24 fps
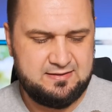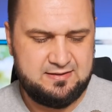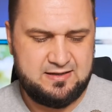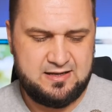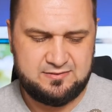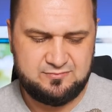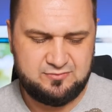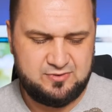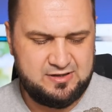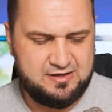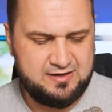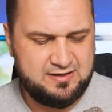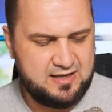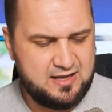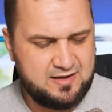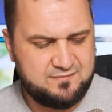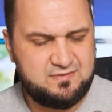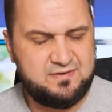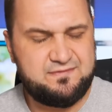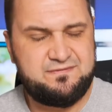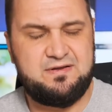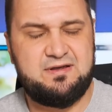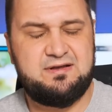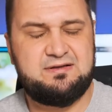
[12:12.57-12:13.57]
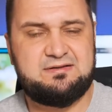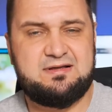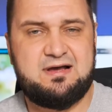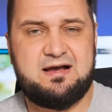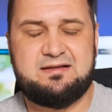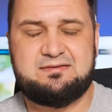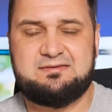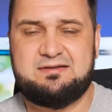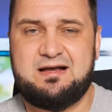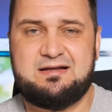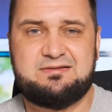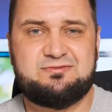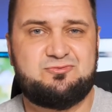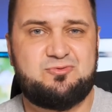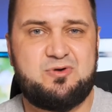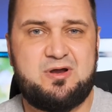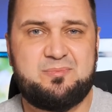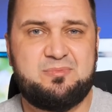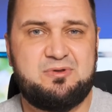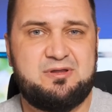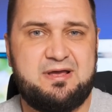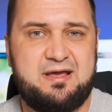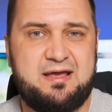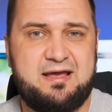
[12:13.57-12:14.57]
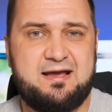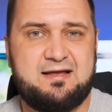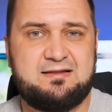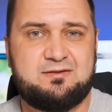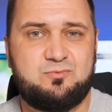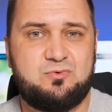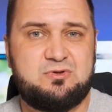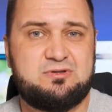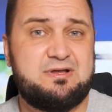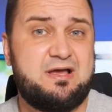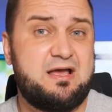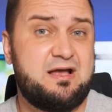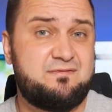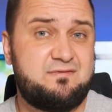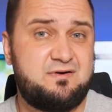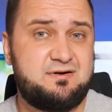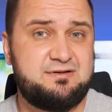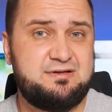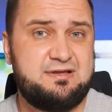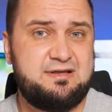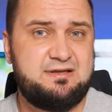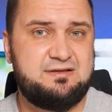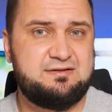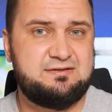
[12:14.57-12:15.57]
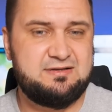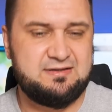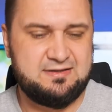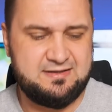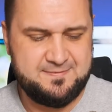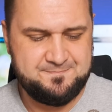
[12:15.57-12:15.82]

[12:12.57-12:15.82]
and really everything that a treble head would ever need.